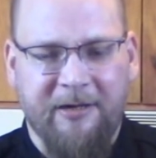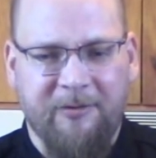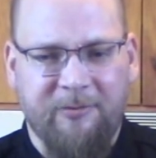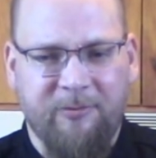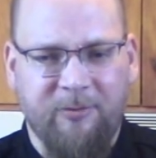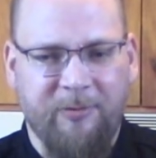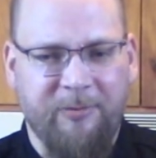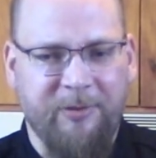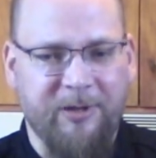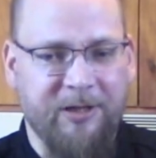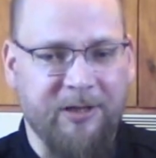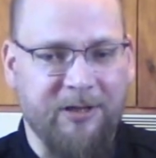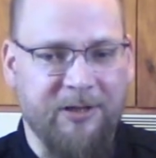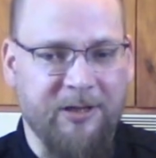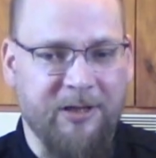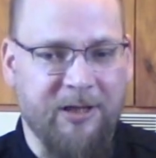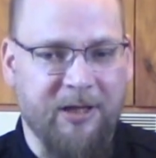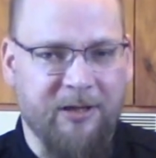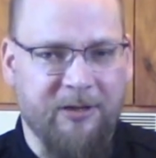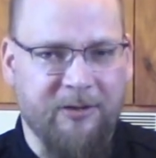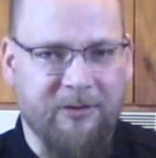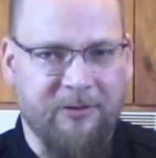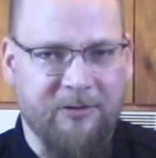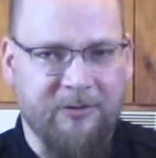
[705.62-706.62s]
we'll be good to
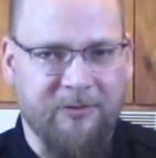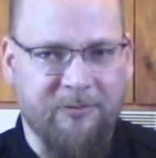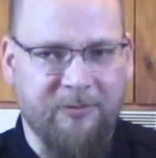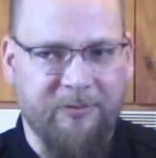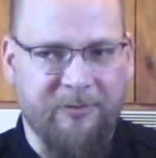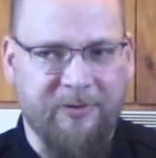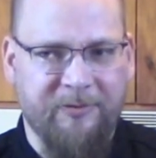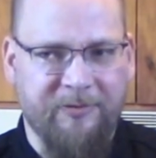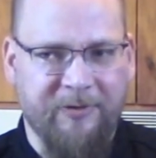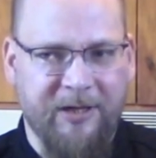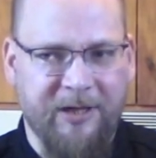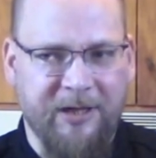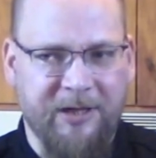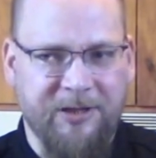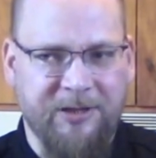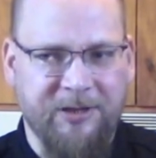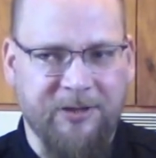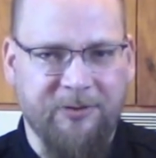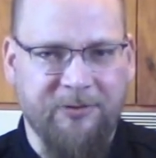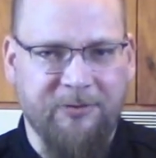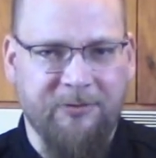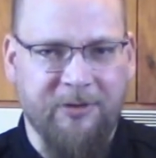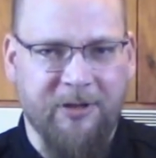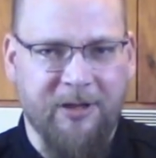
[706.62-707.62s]
go. We'll be ready
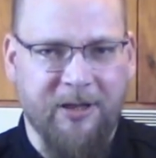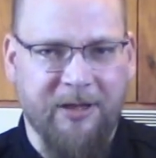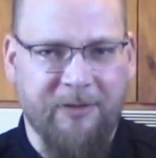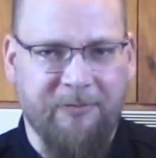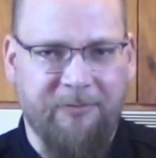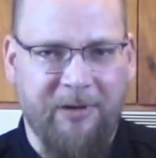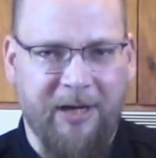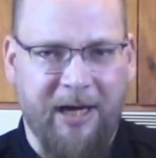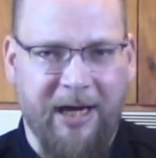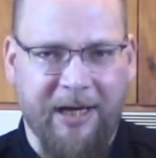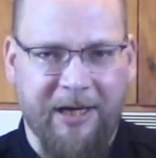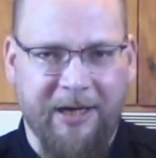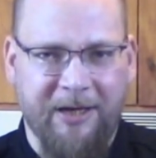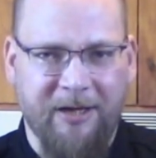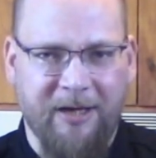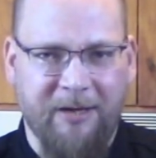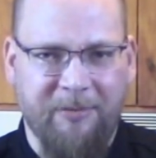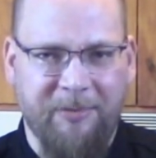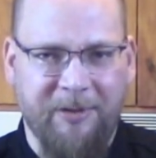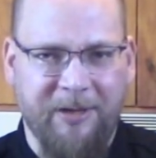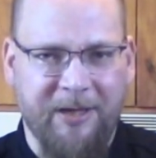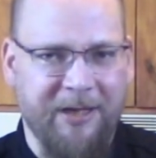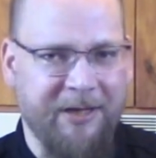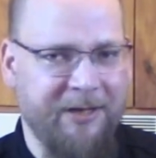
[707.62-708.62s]
to pack it
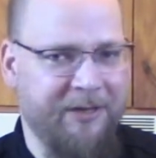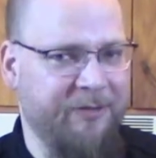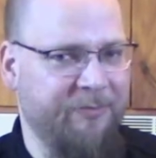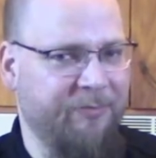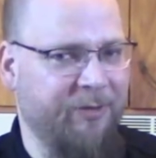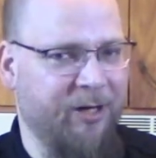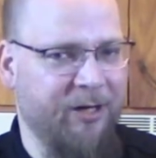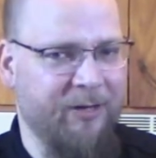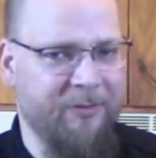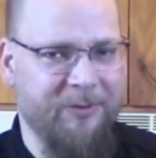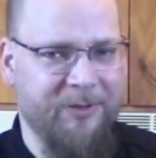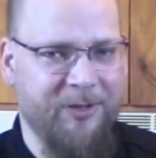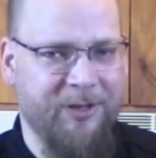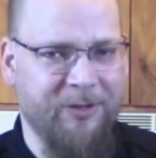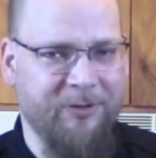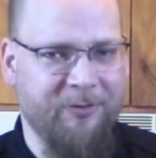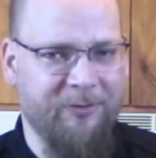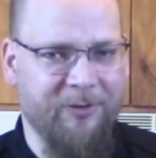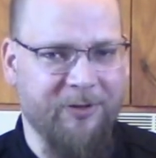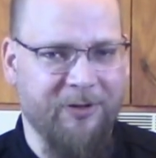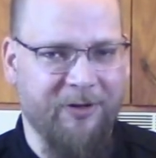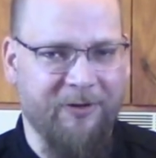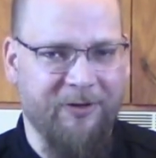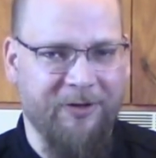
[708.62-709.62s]
up and head to the barbecue
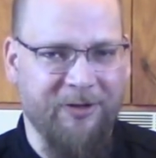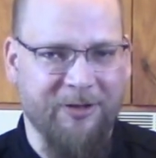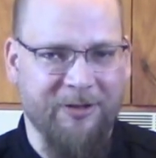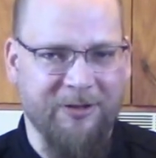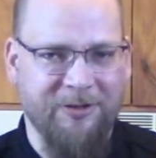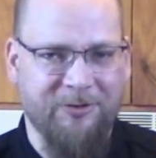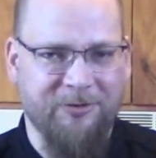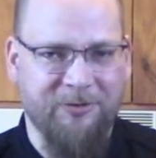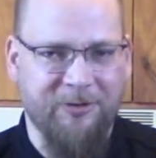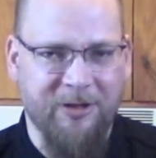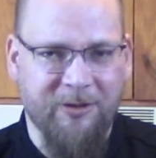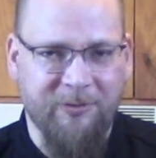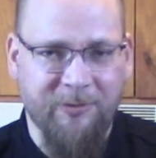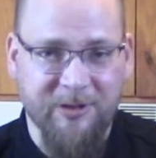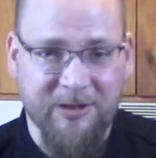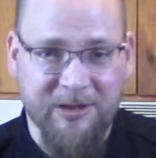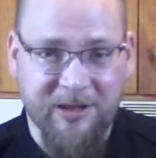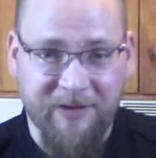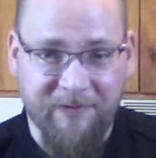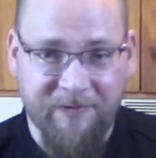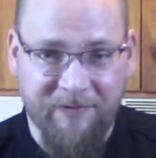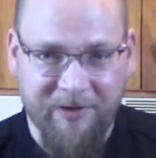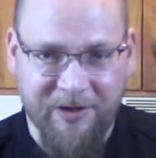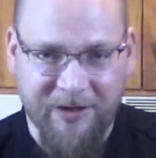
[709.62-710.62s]
with our Nerds Drink
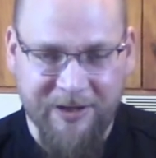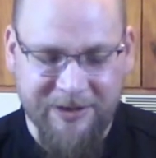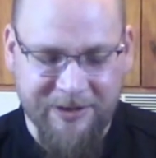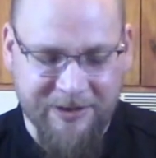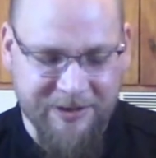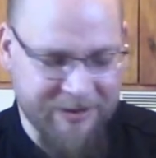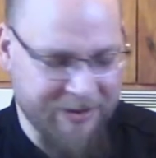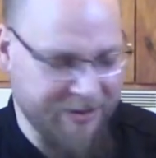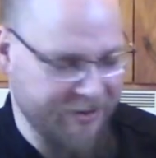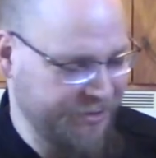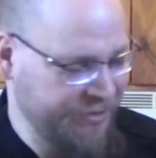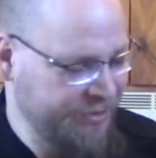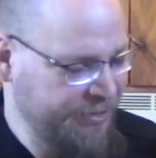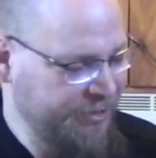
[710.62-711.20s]
Whiskey friends.